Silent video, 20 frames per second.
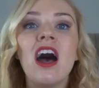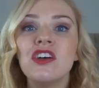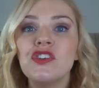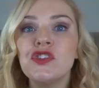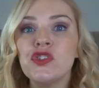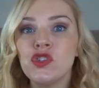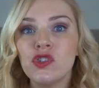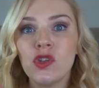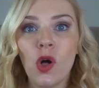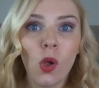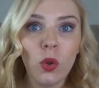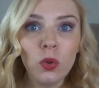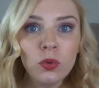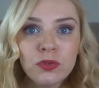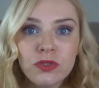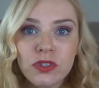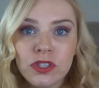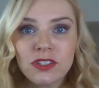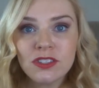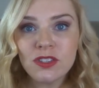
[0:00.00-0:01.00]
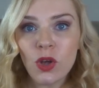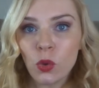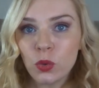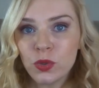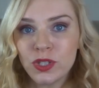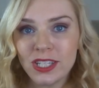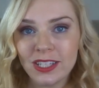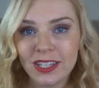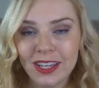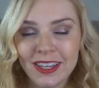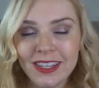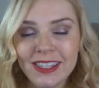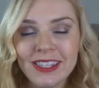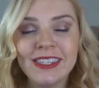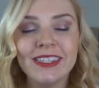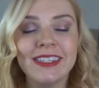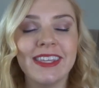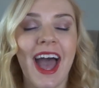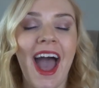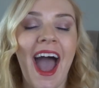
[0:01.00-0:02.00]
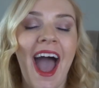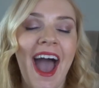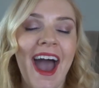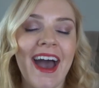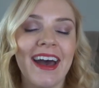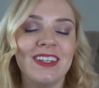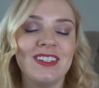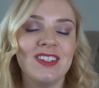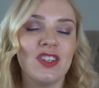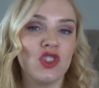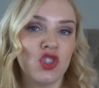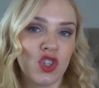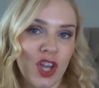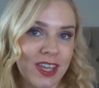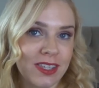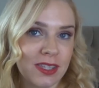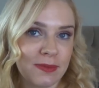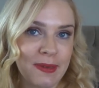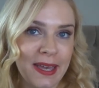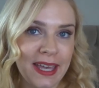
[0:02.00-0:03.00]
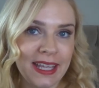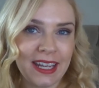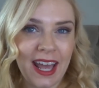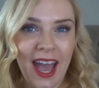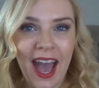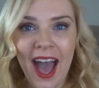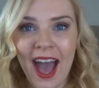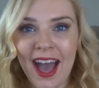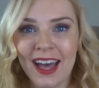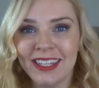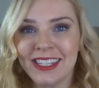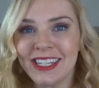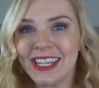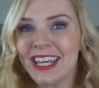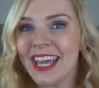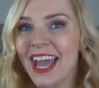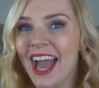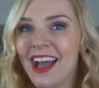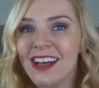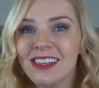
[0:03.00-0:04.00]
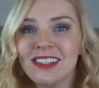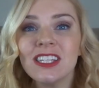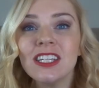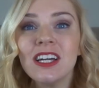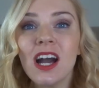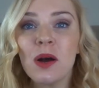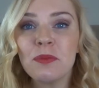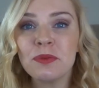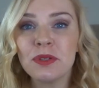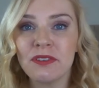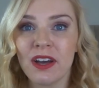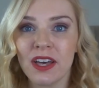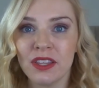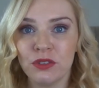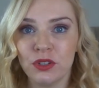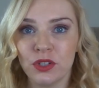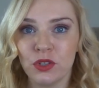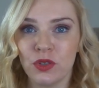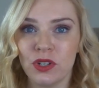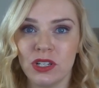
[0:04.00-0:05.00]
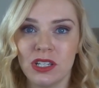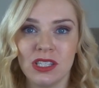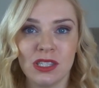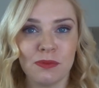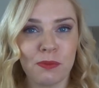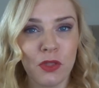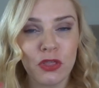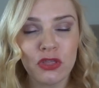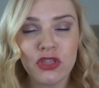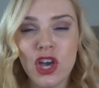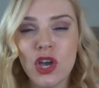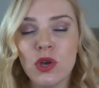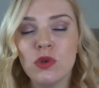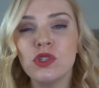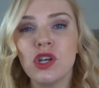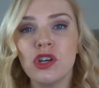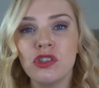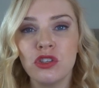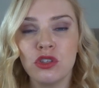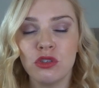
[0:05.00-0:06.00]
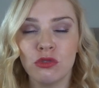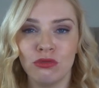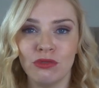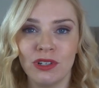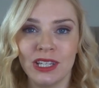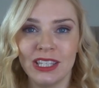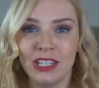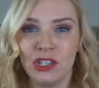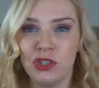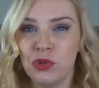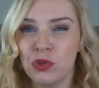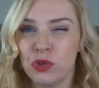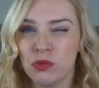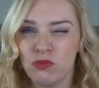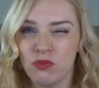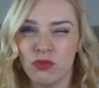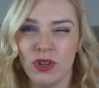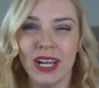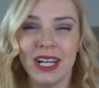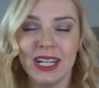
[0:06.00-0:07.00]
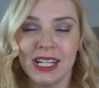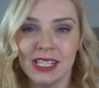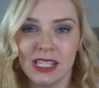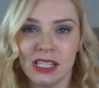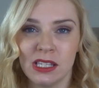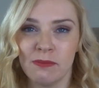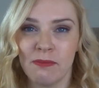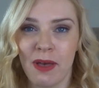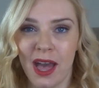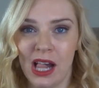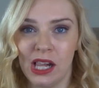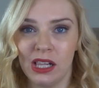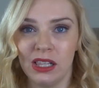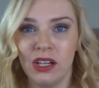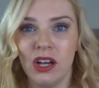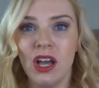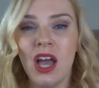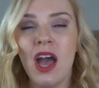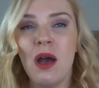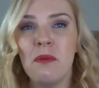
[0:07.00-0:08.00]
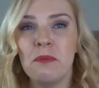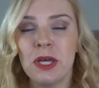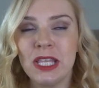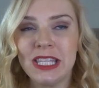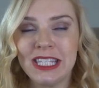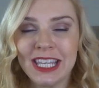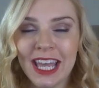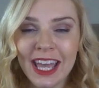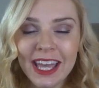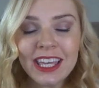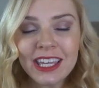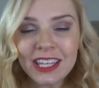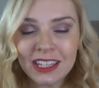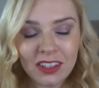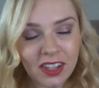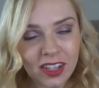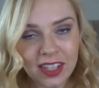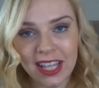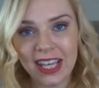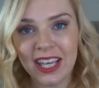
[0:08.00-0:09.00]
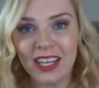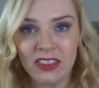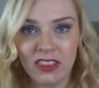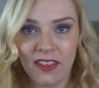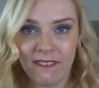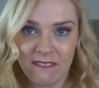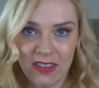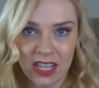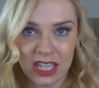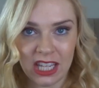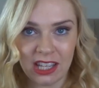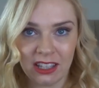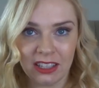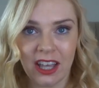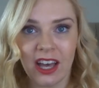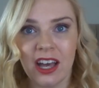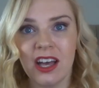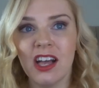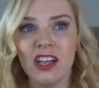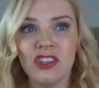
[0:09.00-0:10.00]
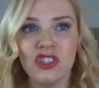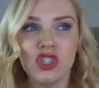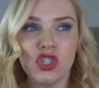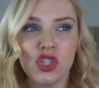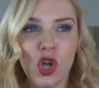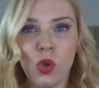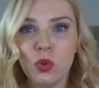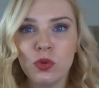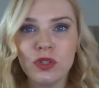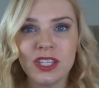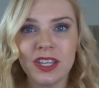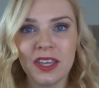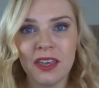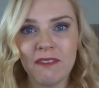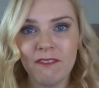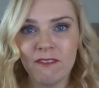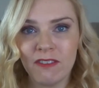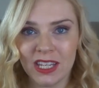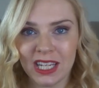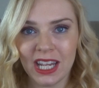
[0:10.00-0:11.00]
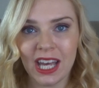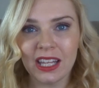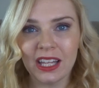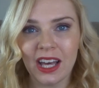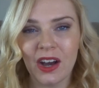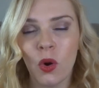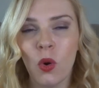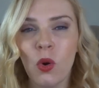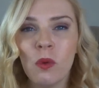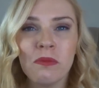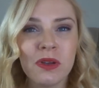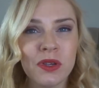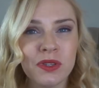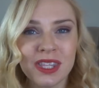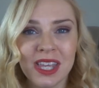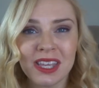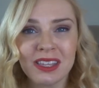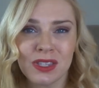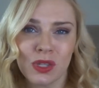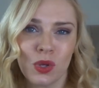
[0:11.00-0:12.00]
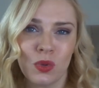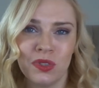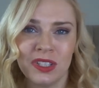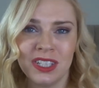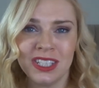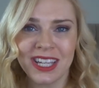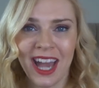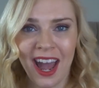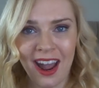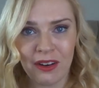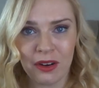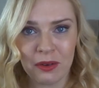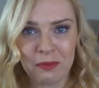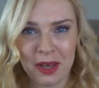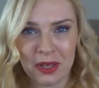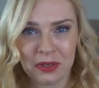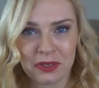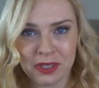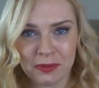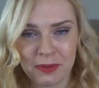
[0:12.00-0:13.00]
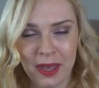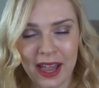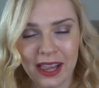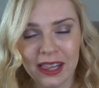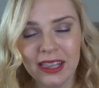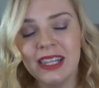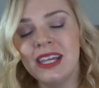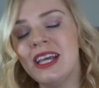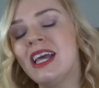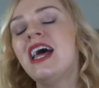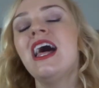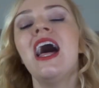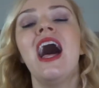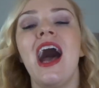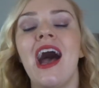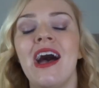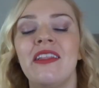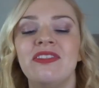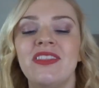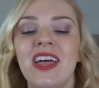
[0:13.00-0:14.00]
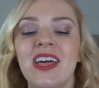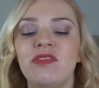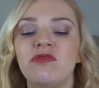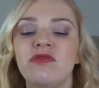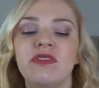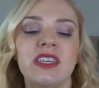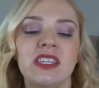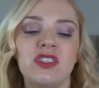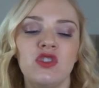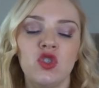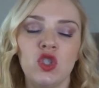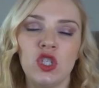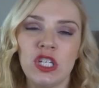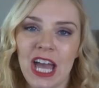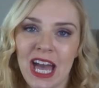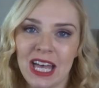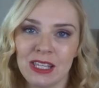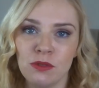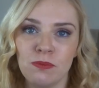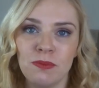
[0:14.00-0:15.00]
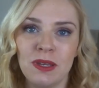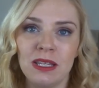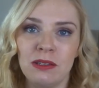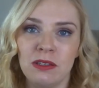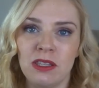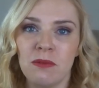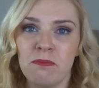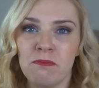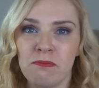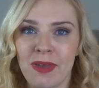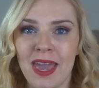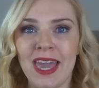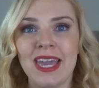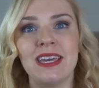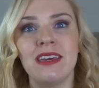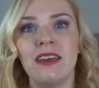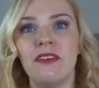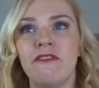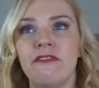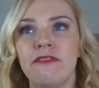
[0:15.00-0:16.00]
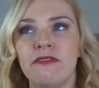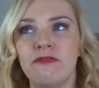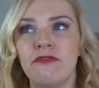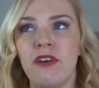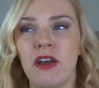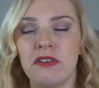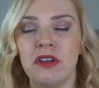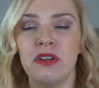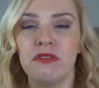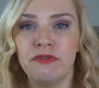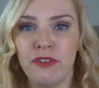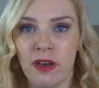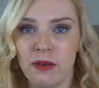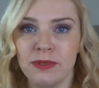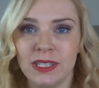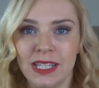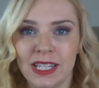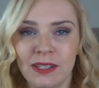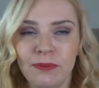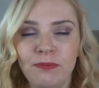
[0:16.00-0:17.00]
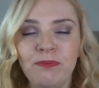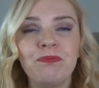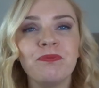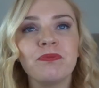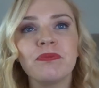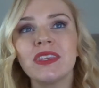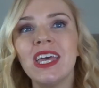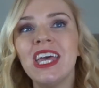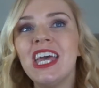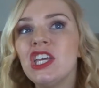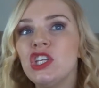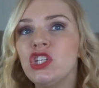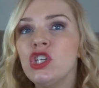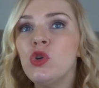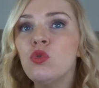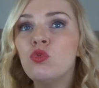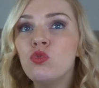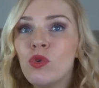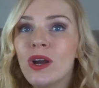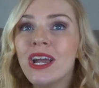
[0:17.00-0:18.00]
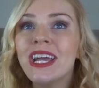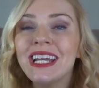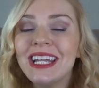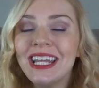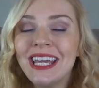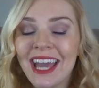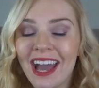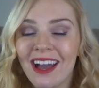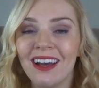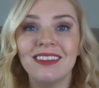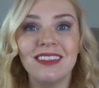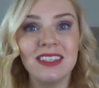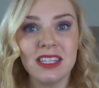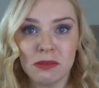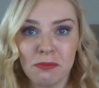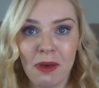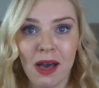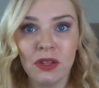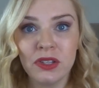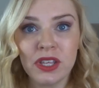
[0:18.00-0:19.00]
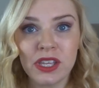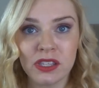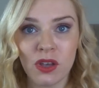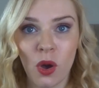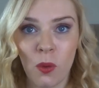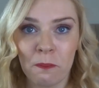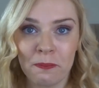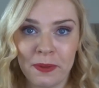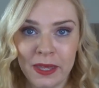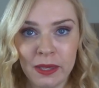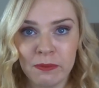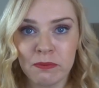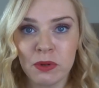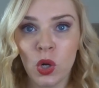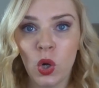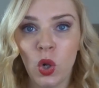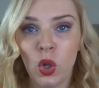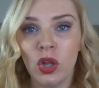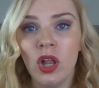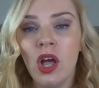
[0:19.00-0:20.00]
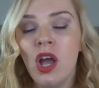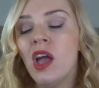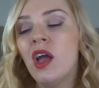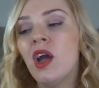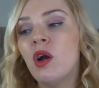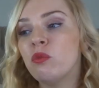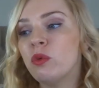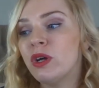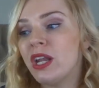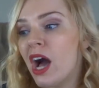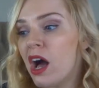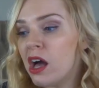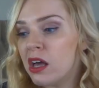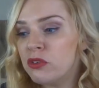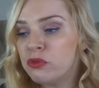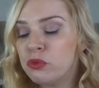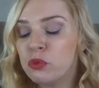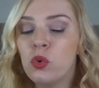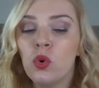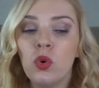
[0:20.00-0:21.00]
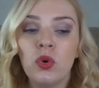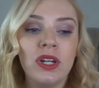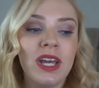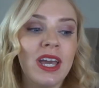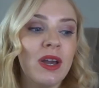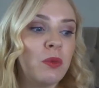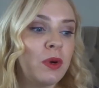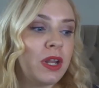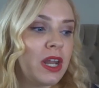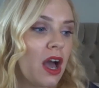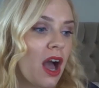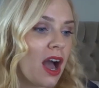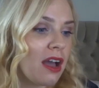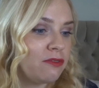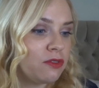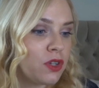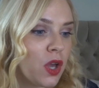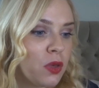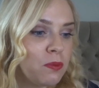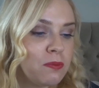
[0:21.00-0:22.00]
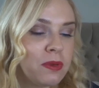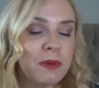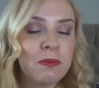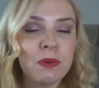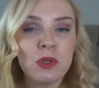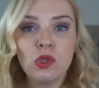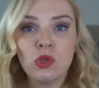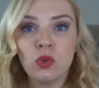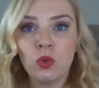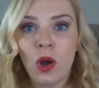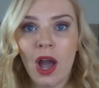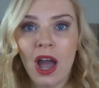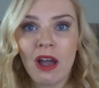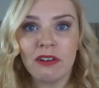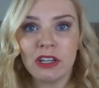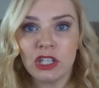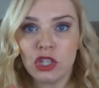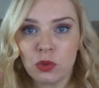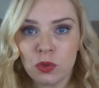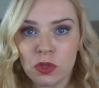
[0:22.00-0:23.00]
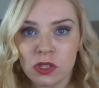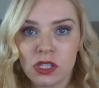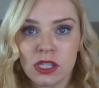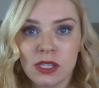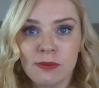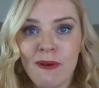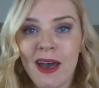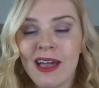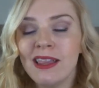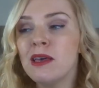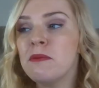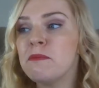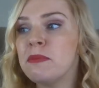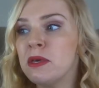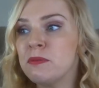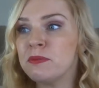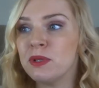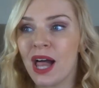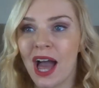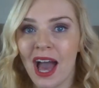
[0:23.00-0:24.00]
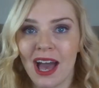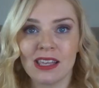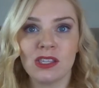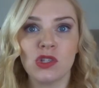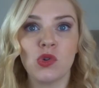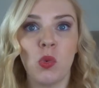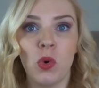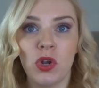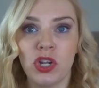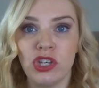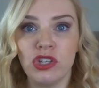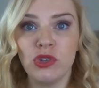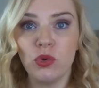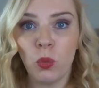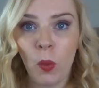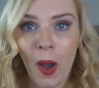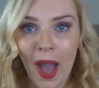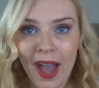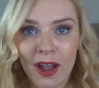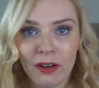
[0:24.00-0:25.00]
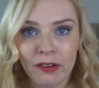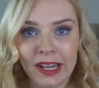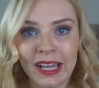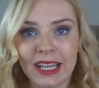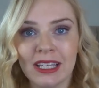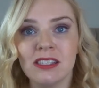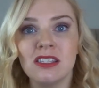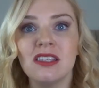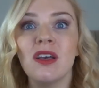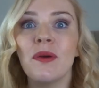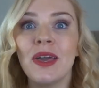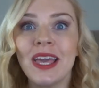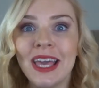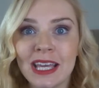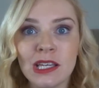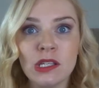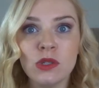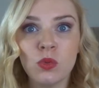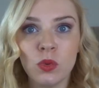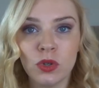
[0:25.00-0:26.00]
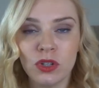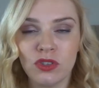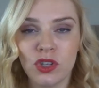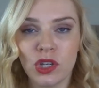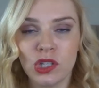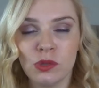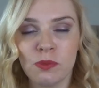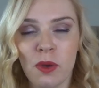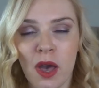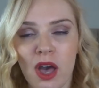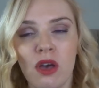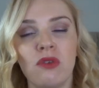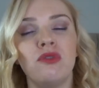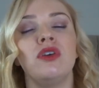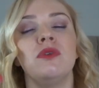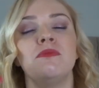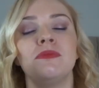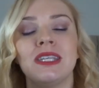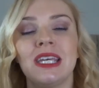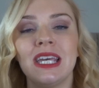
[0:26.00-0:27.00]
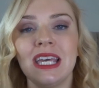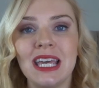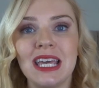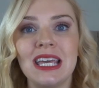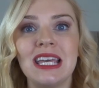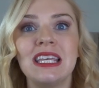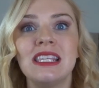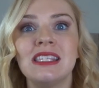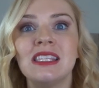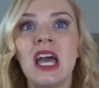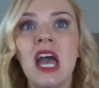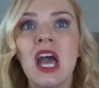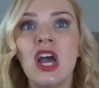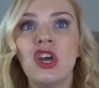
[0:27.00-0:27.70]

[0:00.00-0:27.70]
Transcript: salt, saltiness, and jasmine, and it has a couple of other ingredients, but those are the three that you can really smell, particularly the vanilla, a salty vanilla, almost like salted caramel smell, and then this jasmine that make it very feminine. You really can smell this on people. When I've worn it, when I've known people to wear it, you can smell it. People ask, what are you wearing? So it is one of those perfumes. It is